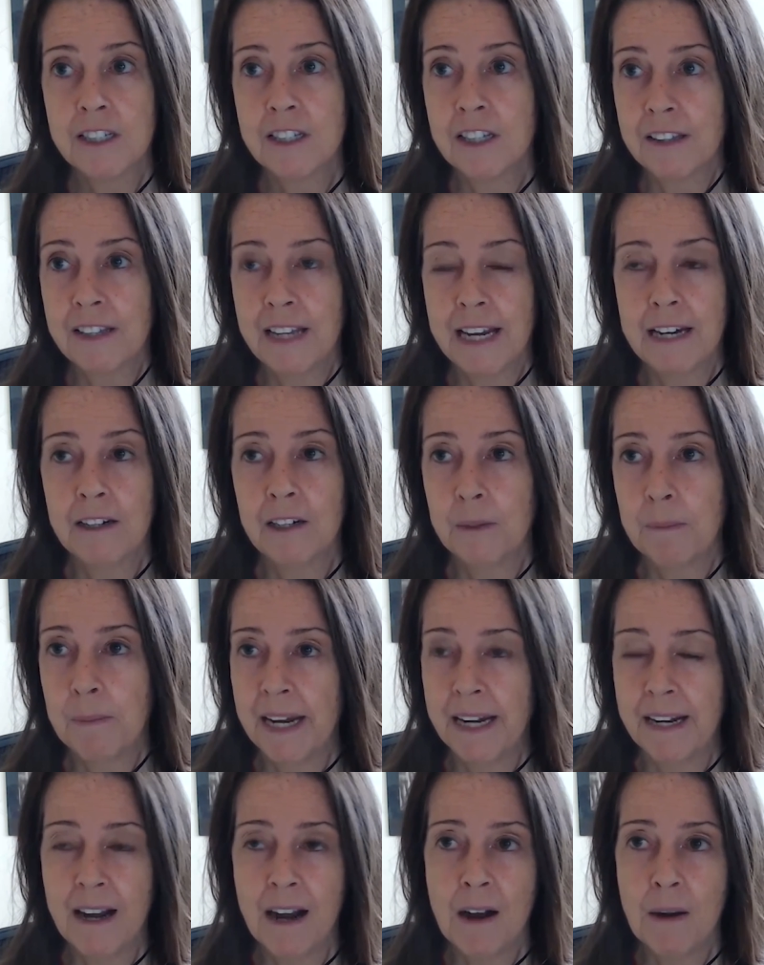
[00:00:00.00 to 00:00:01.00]
that they could
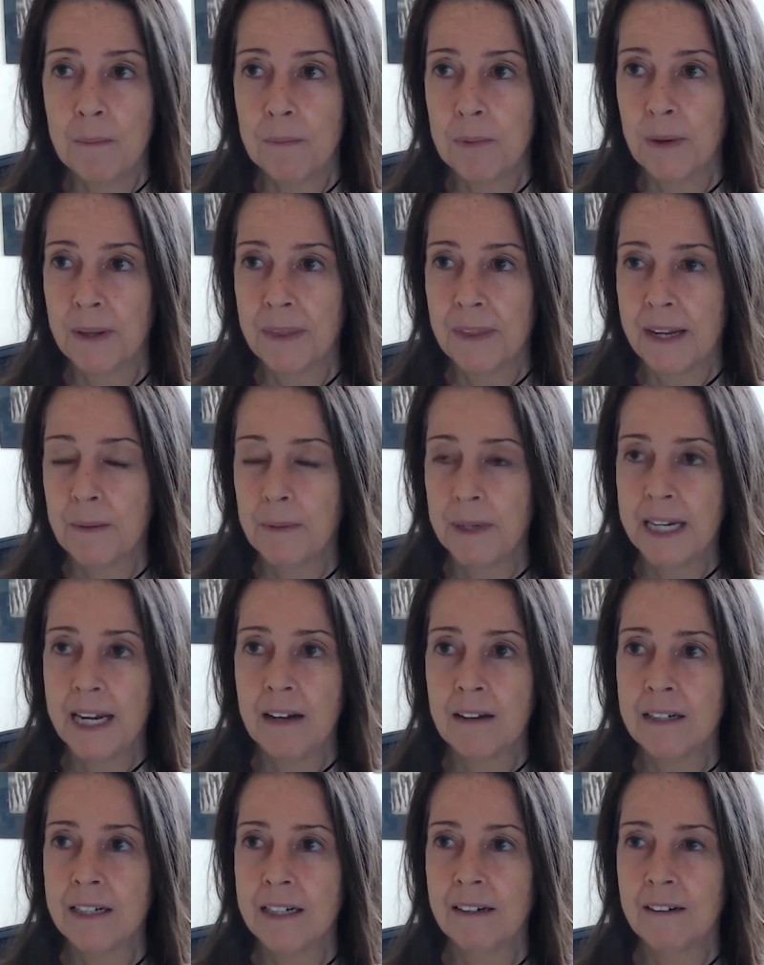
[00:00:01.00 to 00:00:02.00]
pick up when they were
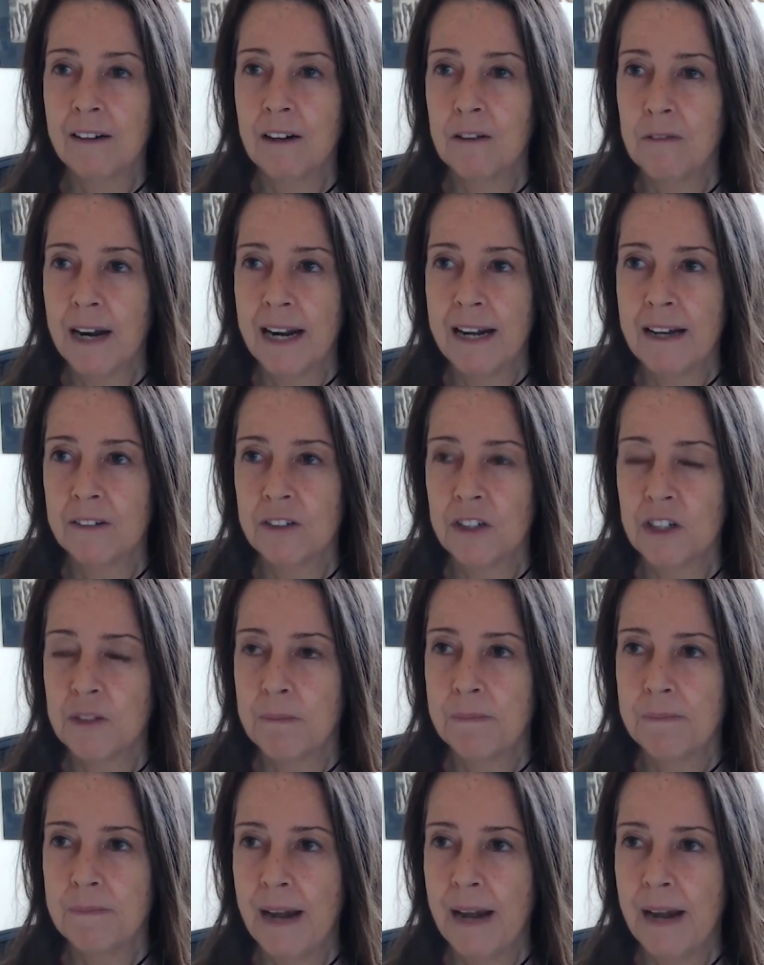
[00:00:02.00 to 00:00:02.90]
younger around